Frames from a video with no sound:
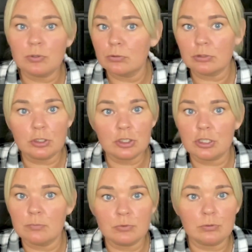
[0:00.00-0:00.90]
Don't touch
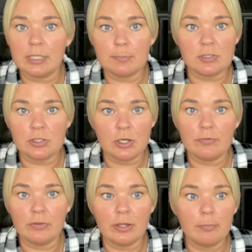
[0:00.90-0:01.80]
them, don't keep
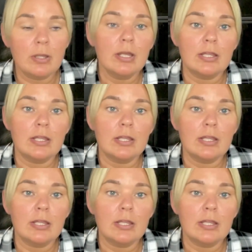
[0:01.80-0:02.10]
stirring them,